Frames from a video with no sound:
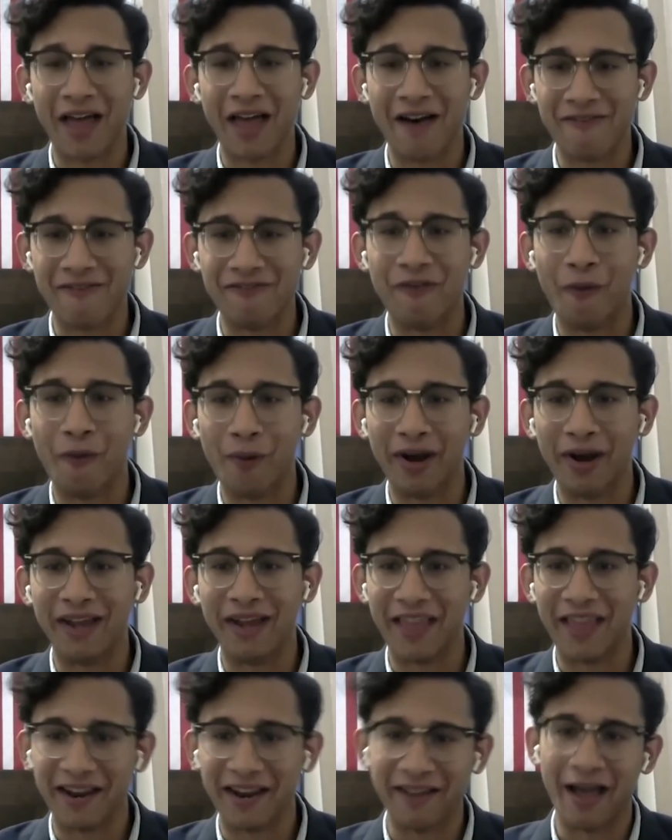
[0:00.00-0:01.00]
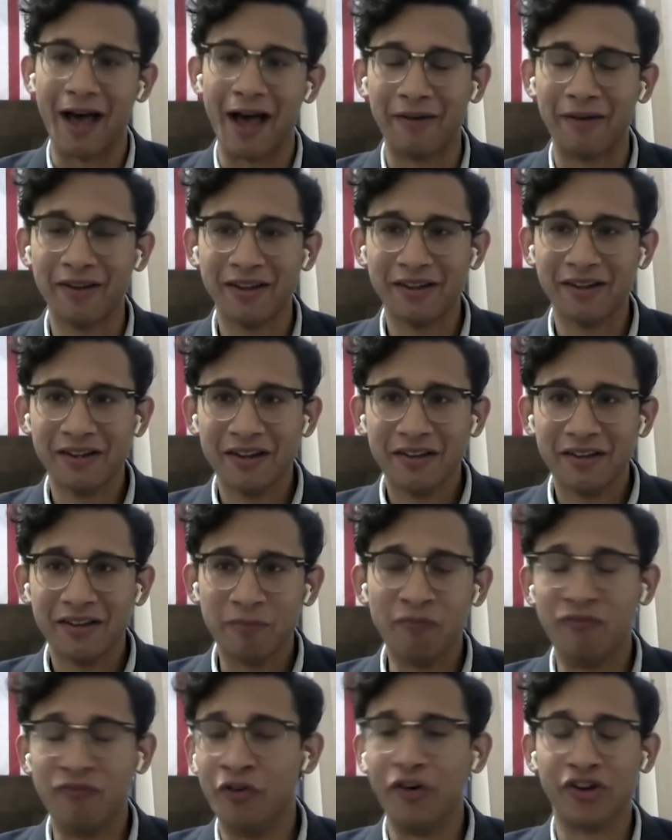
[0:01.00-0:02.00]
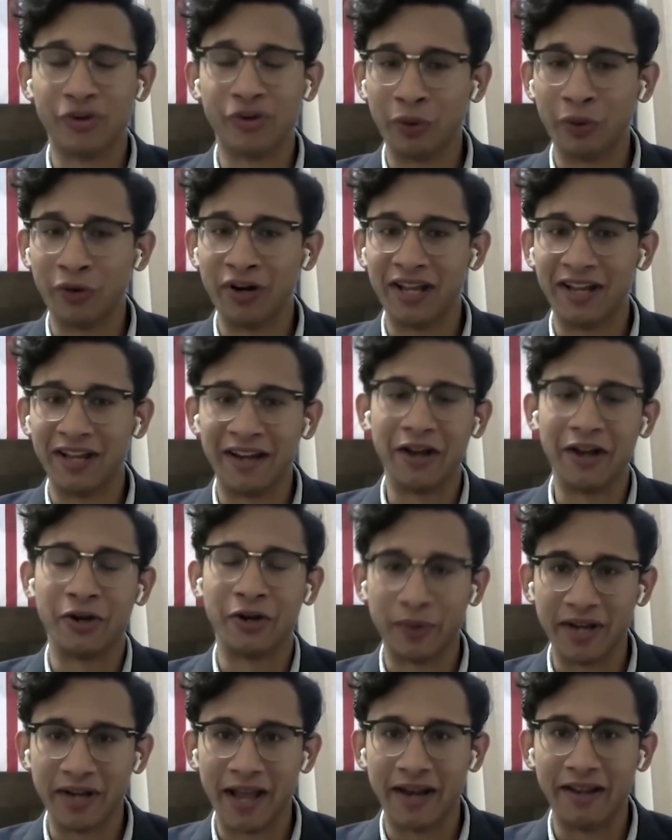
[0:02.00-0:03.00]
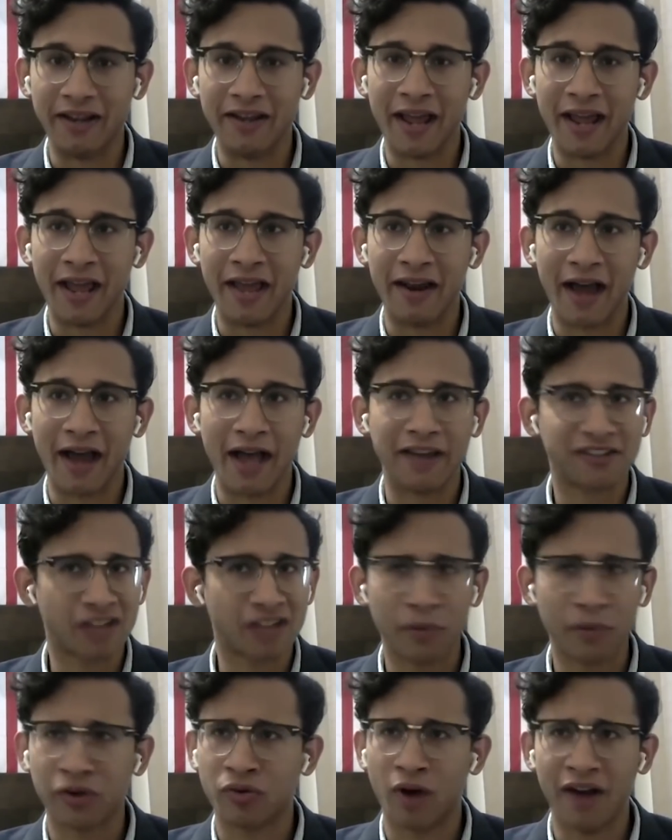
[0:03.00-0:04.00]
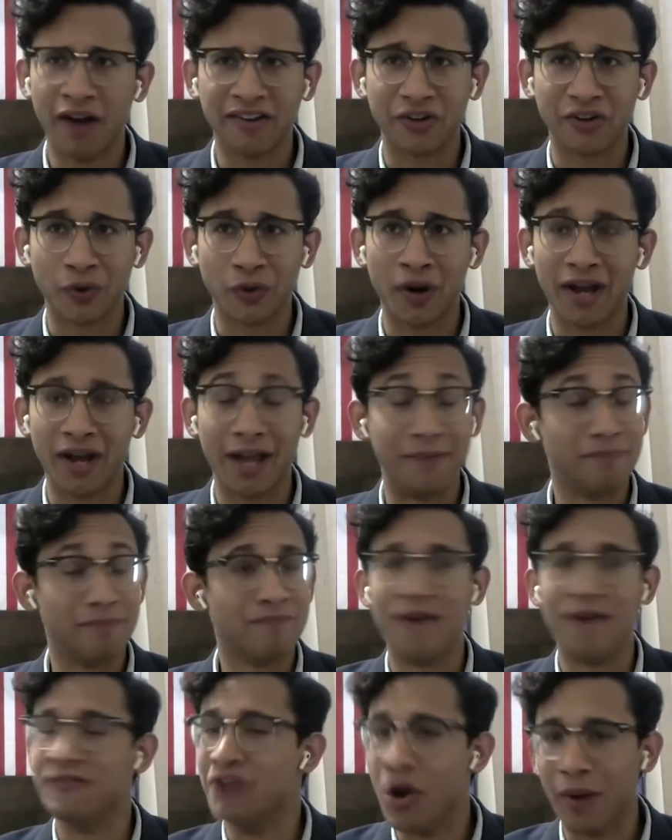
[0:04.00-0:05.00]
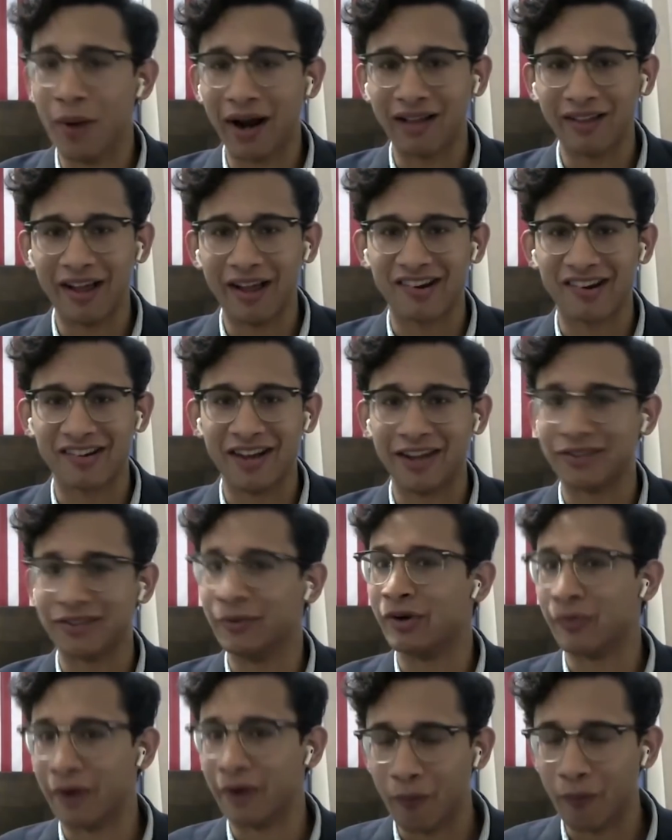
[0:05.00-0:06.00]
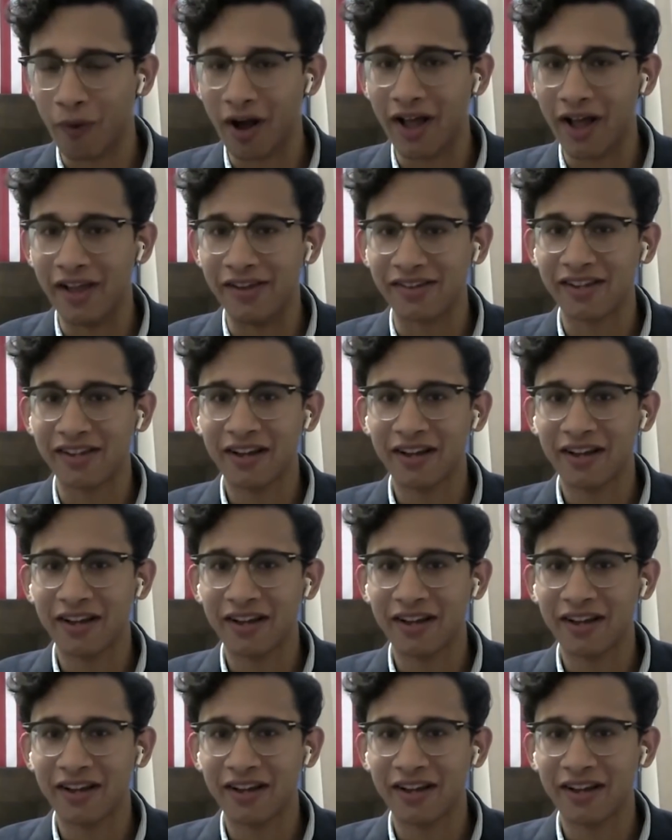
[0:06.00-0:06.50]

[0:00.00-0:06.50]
to fill that void that virtual learning had kind of created. And I stumbled across a story. I have no recollection as to which one it was.